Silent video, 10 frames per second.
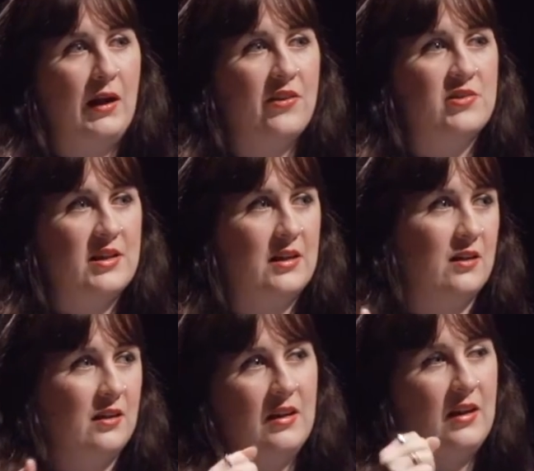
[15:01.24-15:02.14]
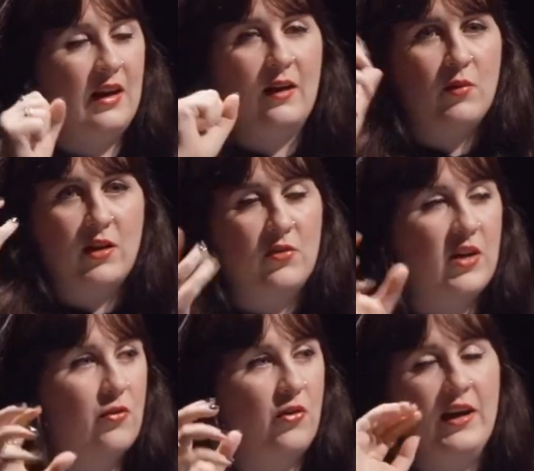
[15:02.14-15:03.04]
plastic kind of
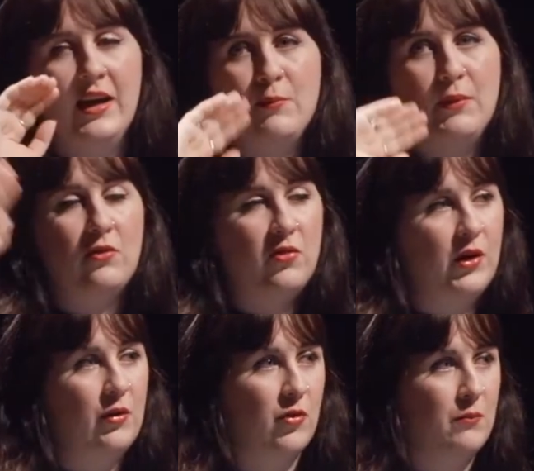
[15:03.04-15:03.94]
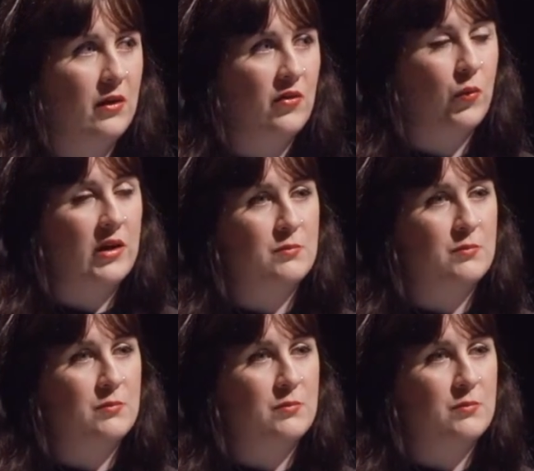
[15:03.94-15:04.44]
covering, had been flown in from miles away,